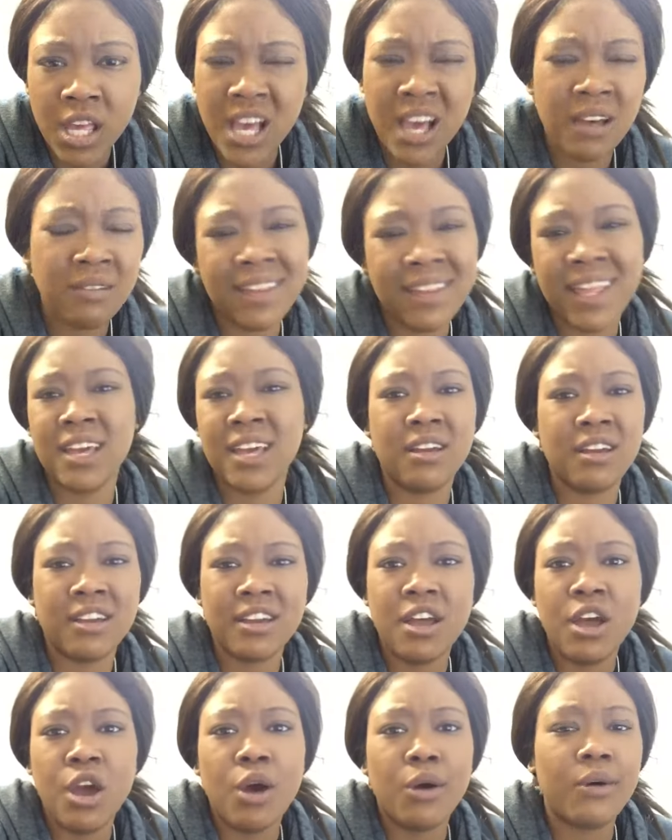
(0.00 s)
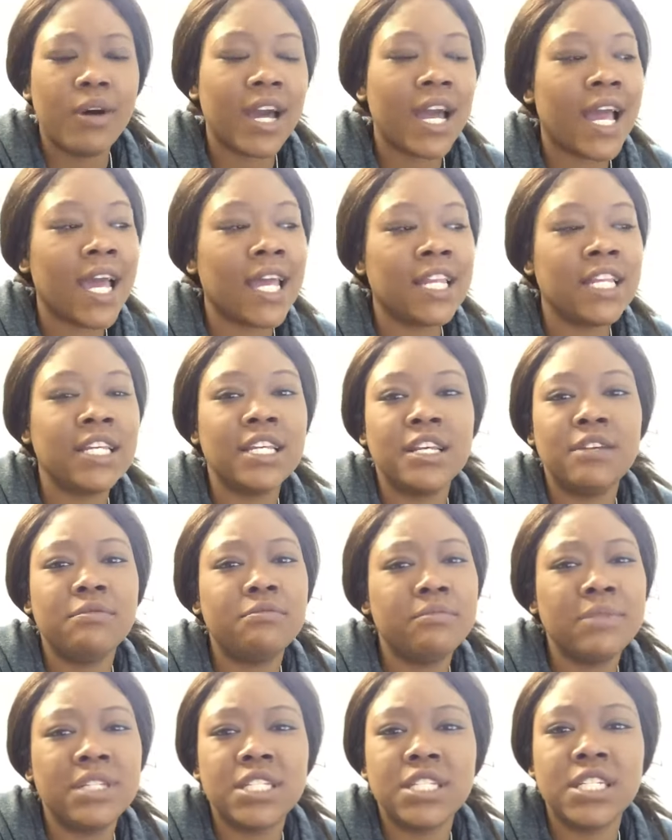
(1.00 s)
I'm like, what kind of
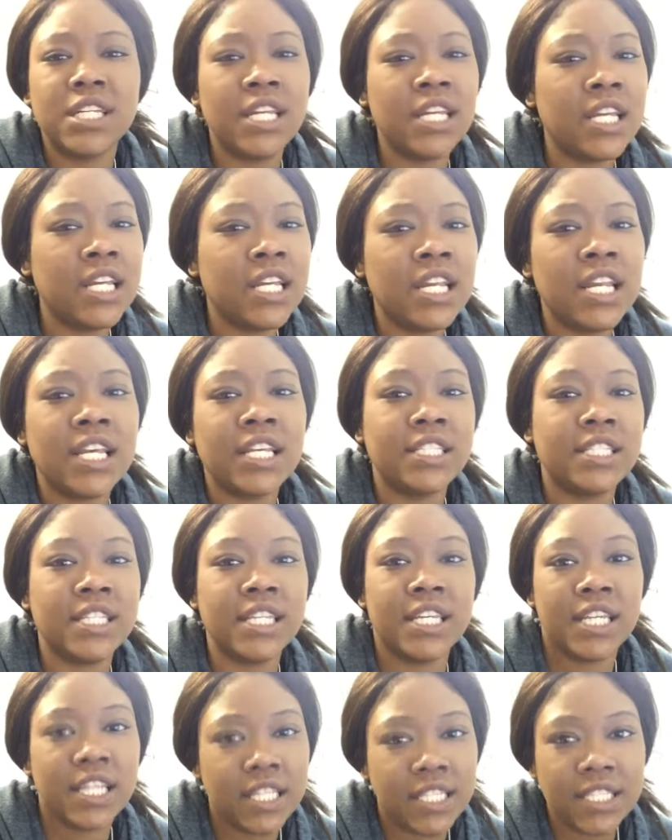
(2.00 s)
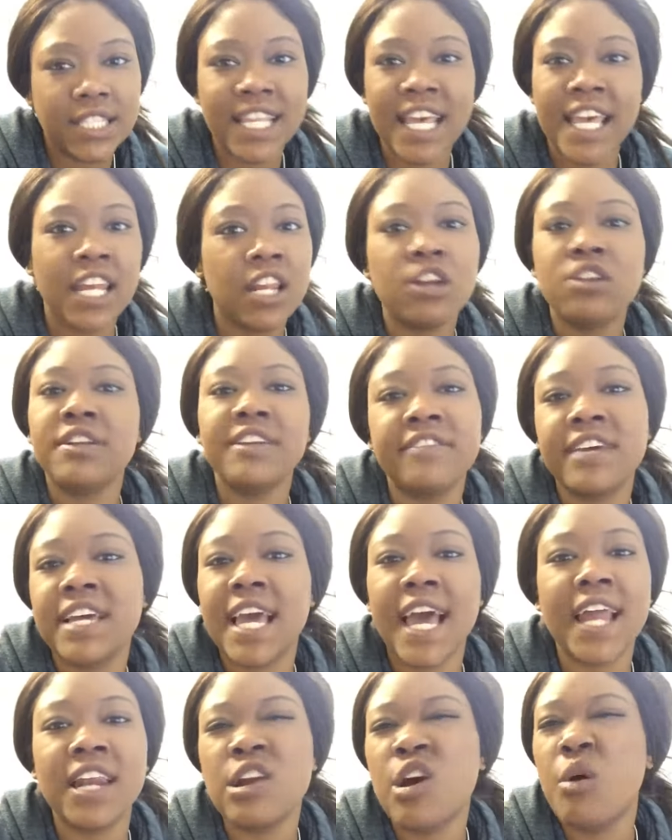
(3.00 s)
machine is this? It don't even
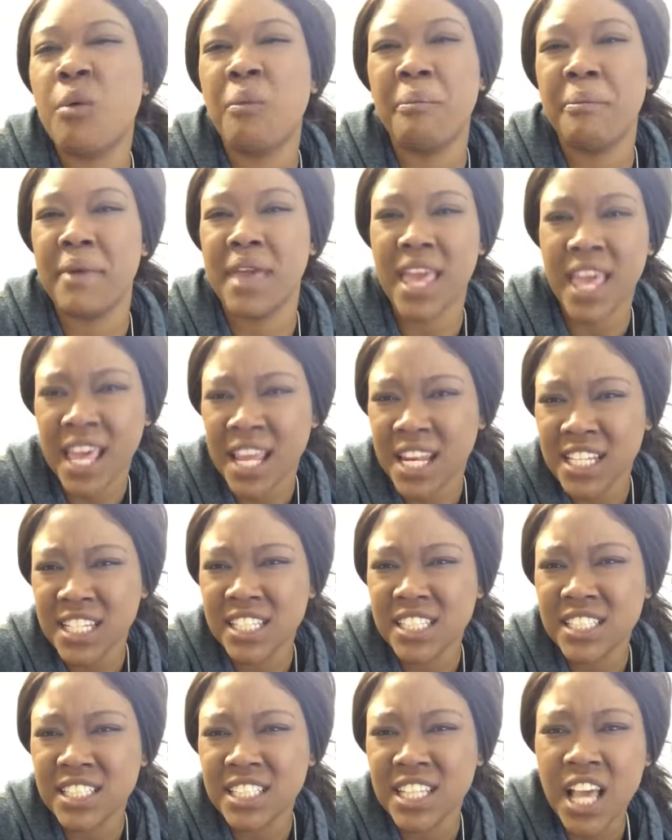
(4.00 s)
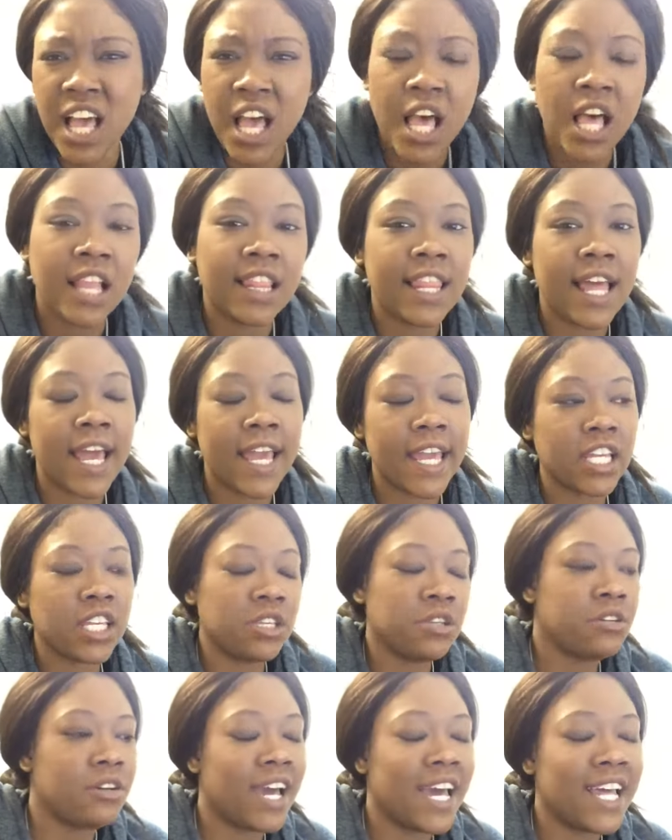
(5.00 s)
got no manners. Like,
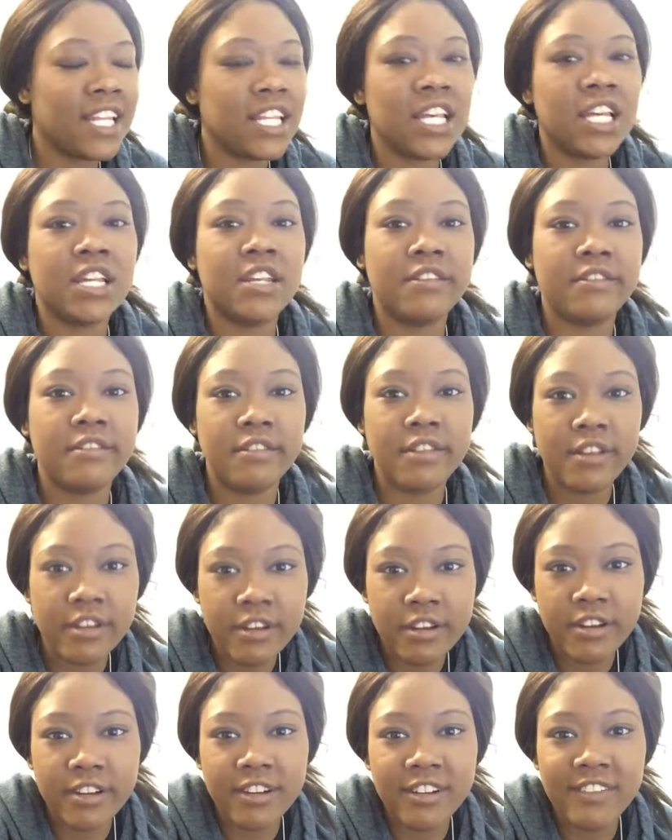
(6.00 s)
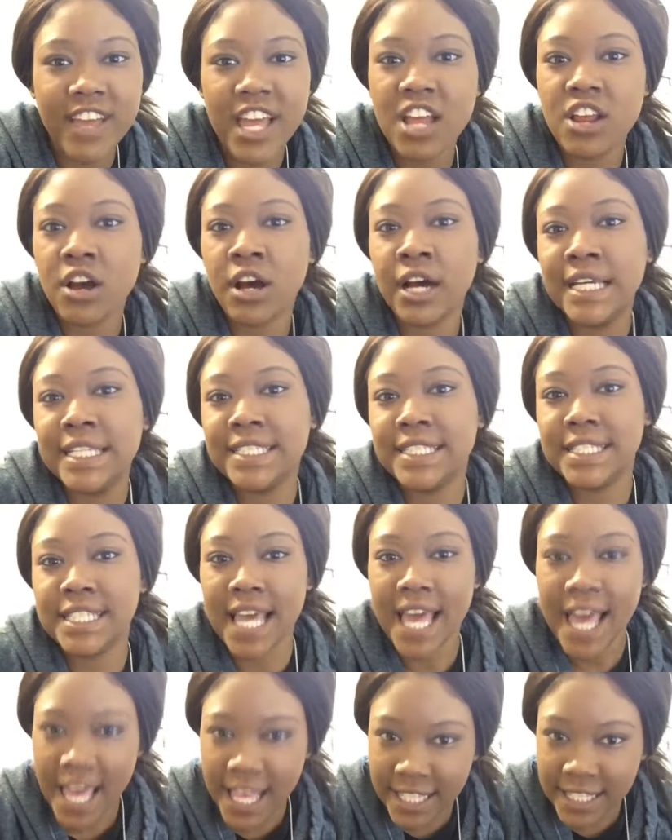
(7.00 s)
you got the nerve and
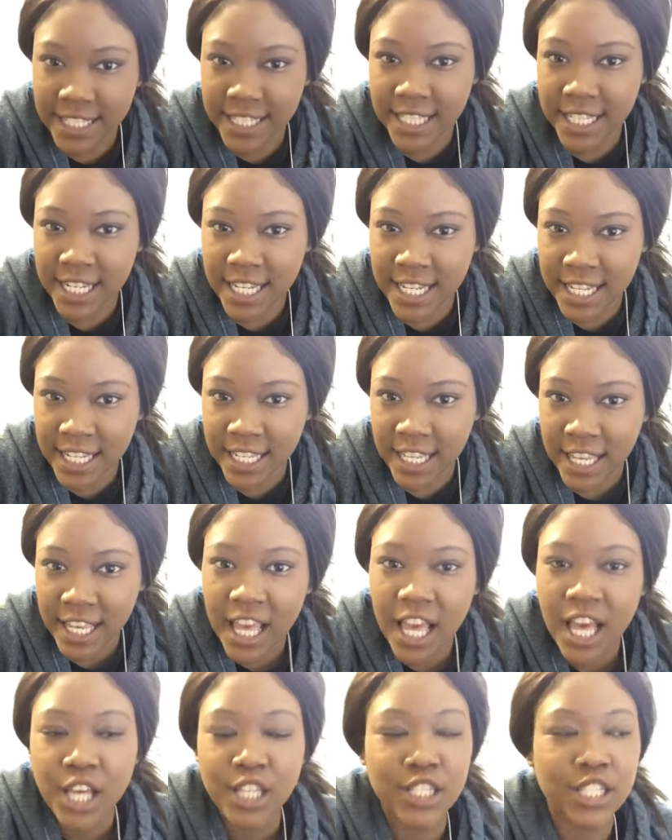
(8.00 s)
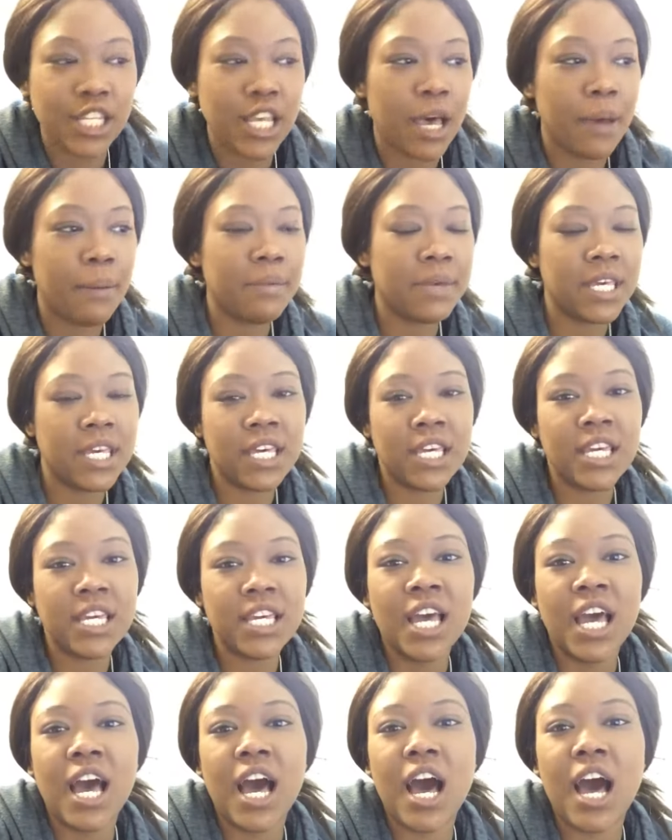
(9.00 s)
audacity to
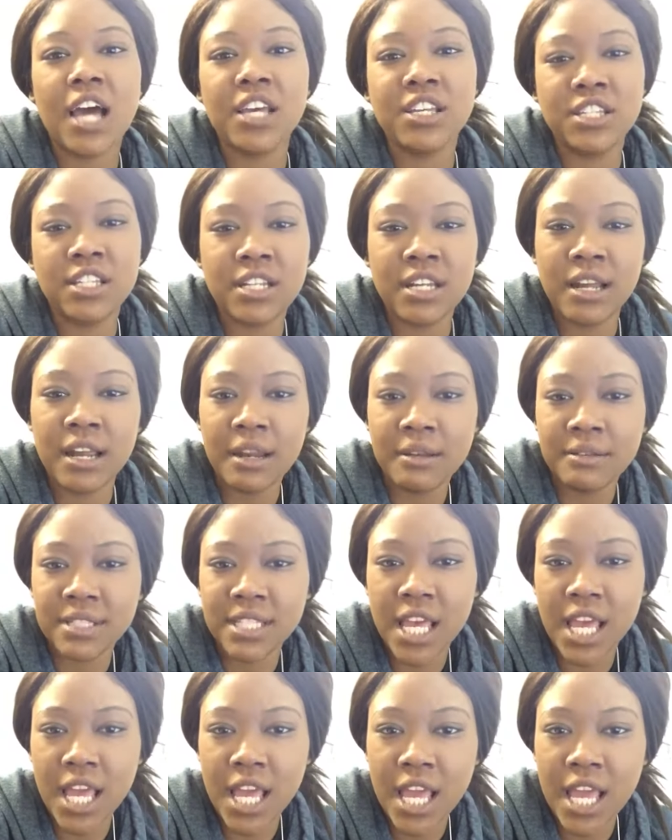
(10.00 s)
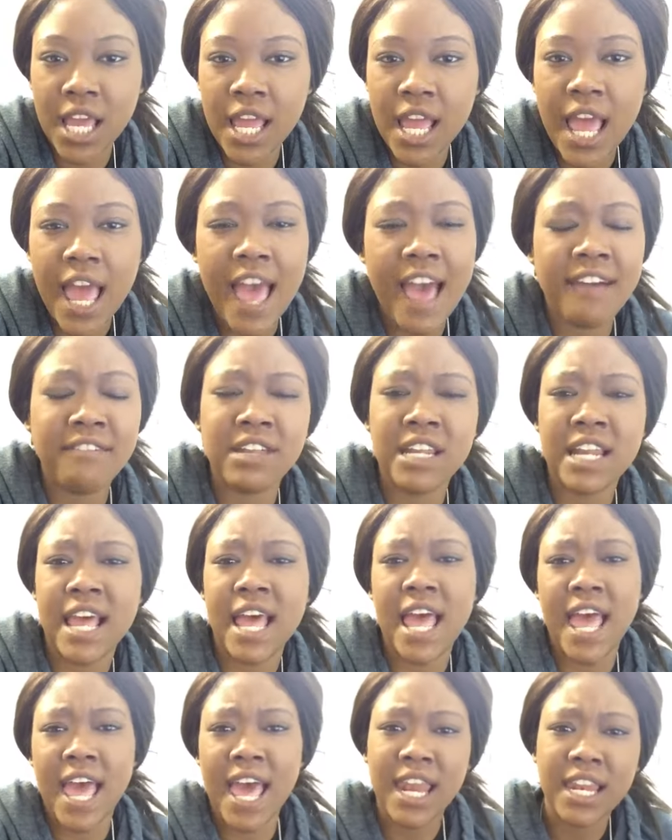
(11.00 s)
be, you know what I'm saying, having
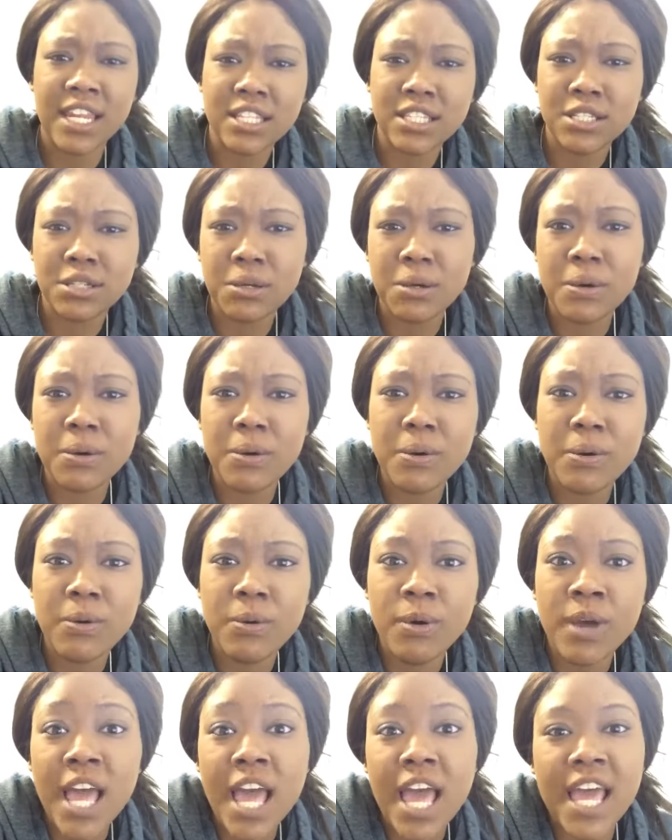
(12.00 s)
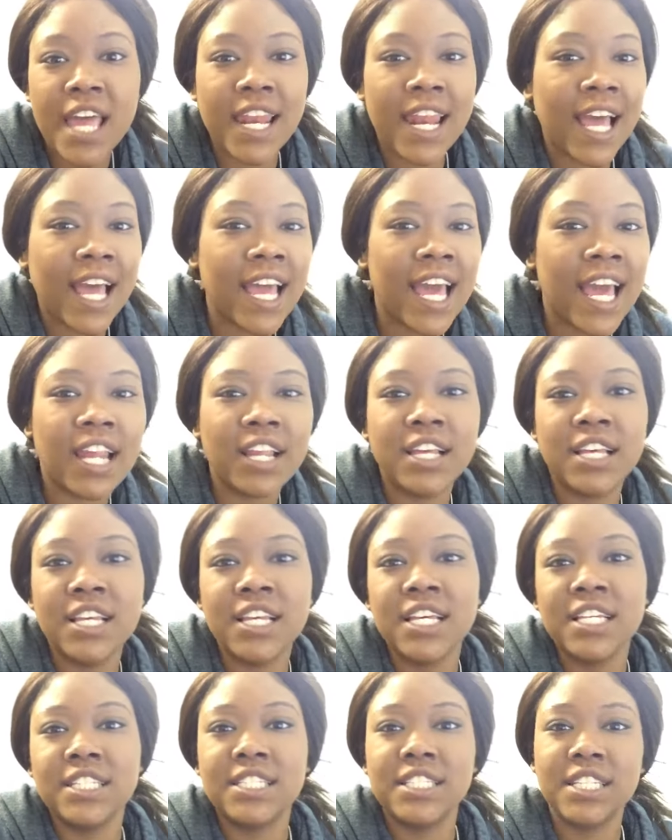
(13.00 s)
an attitude, and I gotta
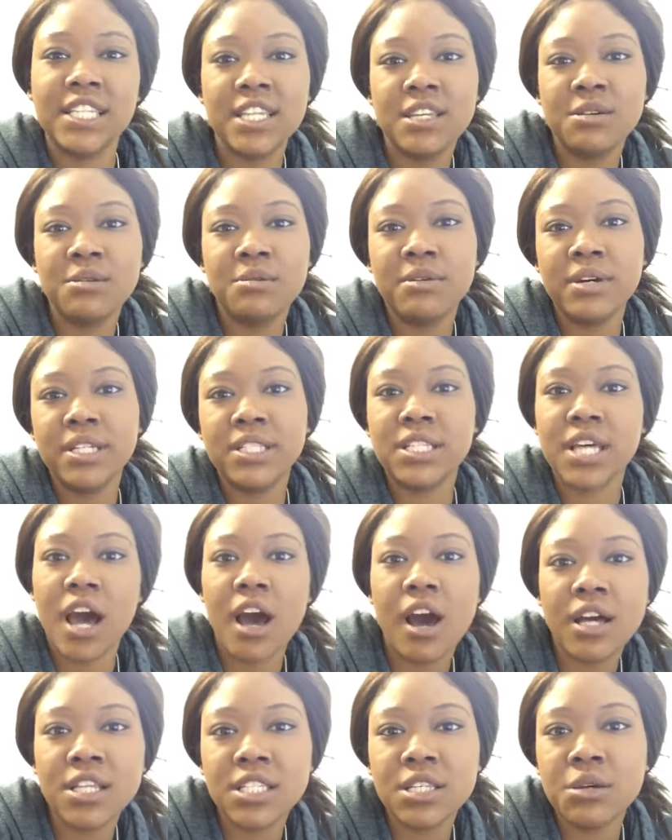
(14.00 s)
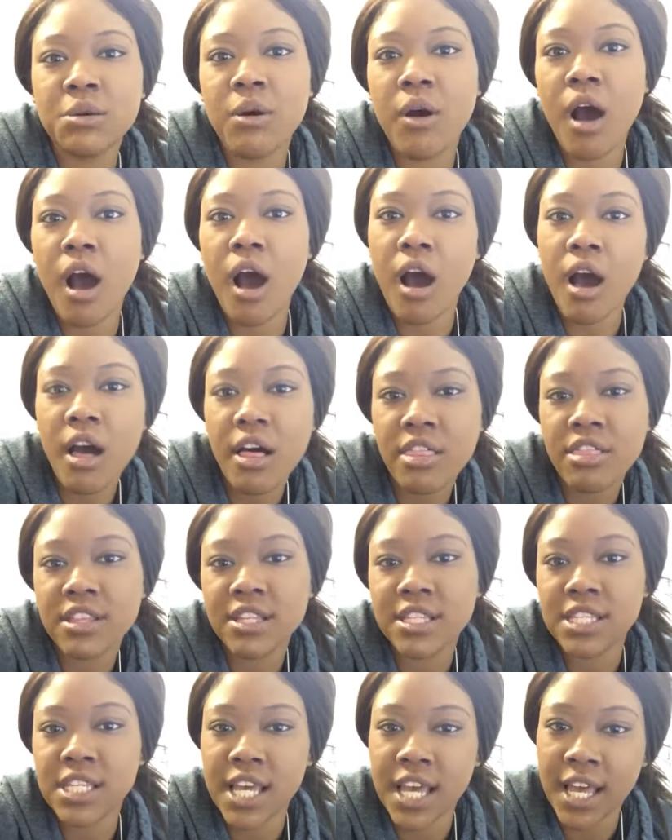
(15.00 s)
see you and talk to you all
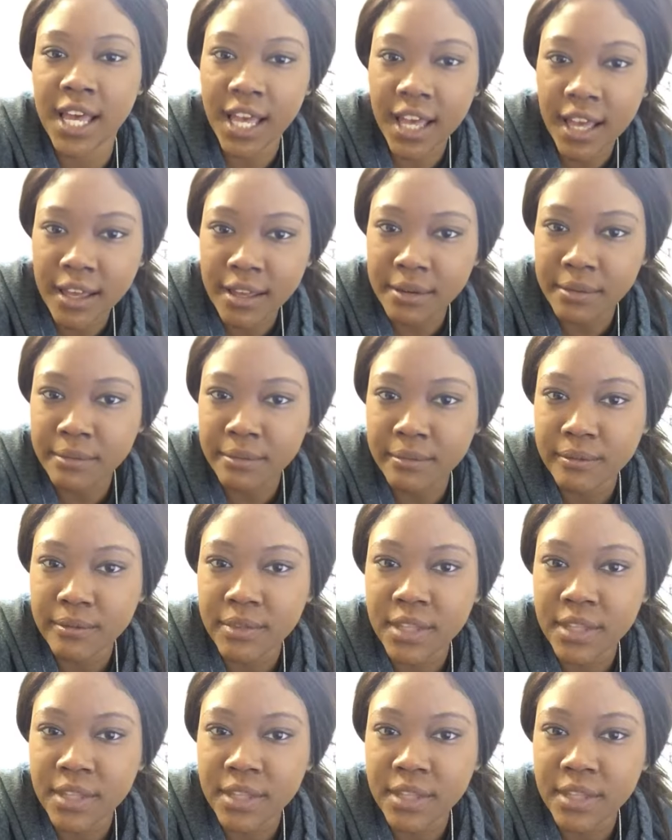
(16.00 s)
the time?